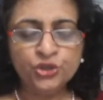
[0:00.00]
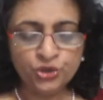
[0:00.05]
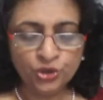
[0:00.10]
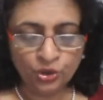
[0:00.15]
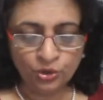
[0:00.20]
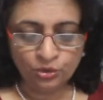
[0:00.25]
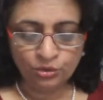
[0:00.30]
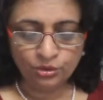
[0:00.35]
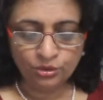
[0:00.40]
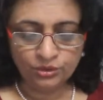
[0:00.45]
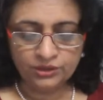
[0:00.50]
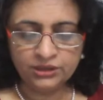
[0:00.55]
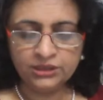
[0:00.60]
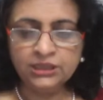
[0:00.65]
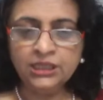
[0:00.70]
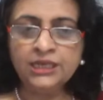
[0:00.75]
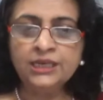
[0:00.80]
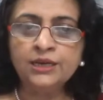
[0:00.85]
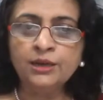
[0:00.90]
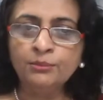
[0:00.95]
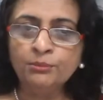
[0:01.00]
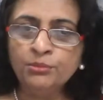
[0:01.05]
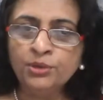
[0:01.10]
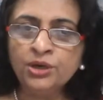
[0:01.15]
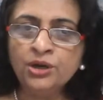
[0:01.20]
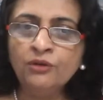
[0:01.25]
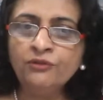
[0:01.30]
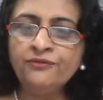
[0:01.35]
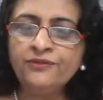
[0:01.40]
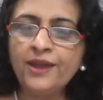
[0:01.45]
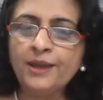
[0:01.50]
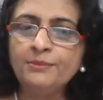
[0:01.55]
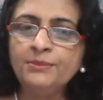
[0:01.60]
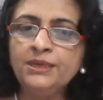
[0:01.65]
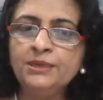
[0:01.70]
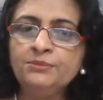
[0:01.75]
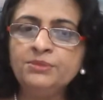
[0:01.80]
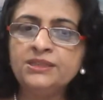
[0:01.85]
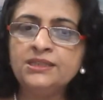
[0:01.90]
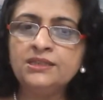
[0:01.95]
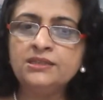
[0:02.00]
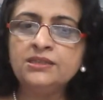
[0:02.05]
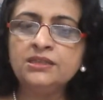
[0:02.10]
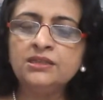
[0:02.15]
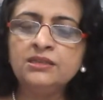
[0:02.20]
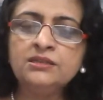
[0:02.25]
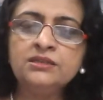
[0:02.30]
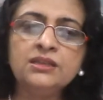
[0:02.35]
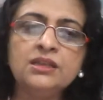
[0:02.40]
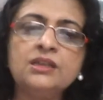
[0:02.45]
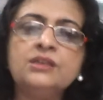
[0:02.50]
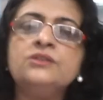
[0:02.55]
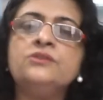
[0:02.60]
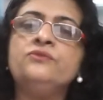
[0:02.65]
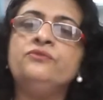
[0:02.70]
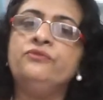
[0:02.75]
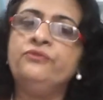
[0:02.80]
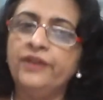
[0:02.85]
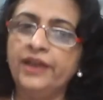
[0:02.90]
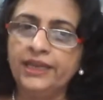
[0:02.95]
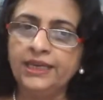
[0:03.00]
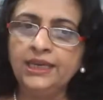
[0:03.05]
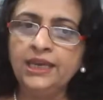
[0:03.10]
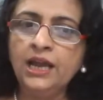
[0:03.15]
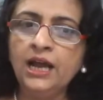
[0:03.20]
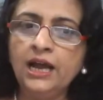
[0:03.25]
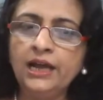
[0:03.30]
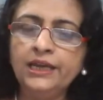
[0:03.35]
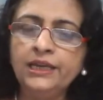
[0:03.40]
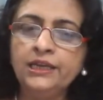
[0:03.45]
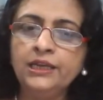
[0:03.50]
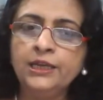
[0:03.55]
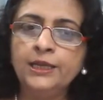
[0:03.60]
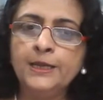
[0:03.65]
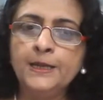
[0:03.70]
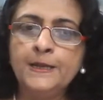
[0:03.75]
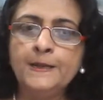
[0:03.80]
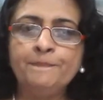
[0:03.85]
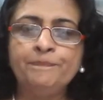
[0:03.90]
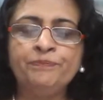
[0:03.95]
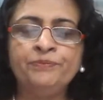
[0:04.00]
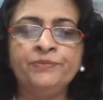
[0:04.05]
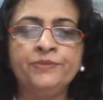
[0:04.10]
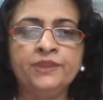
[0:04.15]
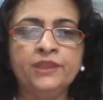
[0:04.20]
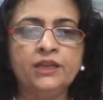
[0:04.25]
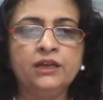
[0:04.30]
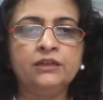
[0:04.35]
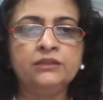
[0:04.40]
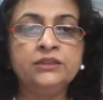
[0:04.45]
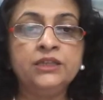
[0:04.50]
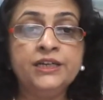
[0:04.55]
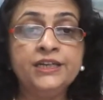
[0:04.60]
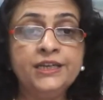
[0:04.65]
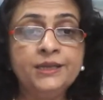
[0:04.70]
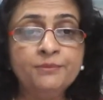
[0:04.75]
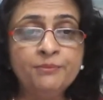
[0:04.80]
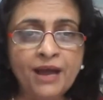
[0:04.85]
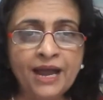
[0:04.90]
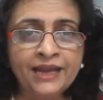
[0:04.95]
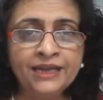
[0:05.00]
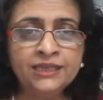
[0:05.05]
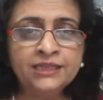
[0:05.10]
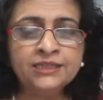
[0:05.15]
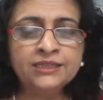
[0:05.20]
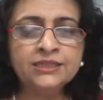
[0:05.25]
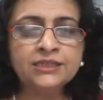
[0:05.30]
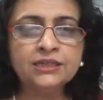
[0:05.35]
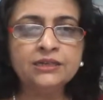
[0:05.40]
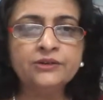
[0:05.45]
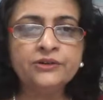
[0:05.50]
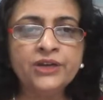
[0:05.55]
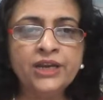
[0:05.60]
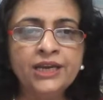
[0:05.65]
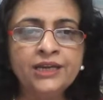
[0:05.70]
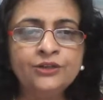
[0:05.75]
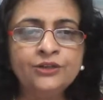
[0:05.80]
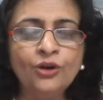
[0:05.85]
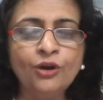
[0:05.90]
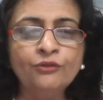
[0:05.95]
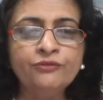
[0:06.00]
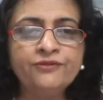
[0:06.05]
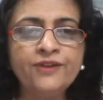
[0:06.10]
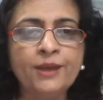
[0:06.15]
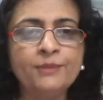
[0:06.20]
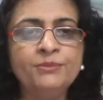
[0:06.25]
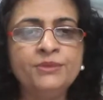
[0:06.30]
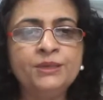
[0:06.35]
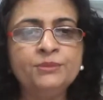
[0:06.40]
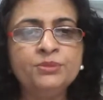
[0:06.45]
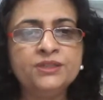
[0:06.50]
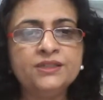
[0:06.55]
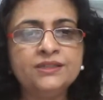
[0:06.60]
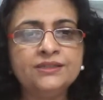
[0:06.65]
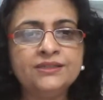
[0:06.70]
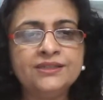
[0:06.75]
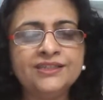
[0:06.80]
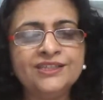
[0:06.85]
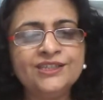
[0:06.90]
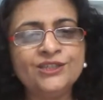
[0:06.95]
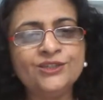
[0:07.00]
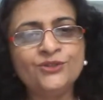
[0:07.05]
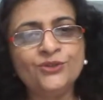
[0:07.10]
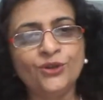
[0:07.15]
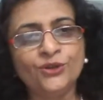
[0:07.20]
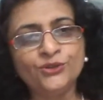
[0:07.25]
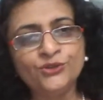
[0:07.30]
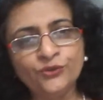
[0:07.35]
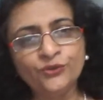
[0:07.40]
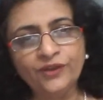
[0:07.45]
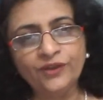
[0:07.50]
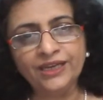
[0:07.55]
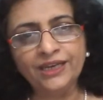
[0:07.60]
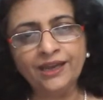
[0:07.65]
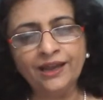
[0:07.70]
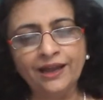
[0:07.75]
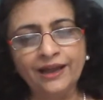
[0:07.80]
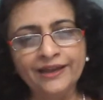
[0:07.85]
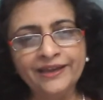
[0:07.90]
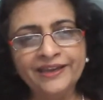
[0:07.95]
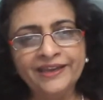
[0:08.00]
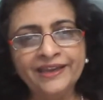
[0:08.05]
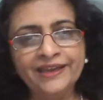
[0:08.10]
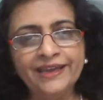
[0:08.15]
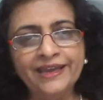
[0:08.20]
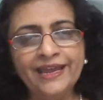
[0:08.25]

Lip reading: So the number of family businesses is very high. The demise rate of family businesses is also very high.